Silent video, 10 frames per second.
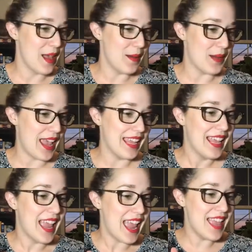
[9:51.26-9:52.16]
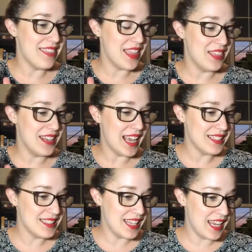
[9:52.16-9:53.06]
Okay, and then the
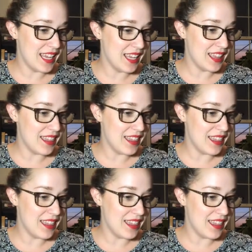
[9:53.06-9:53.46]
next thing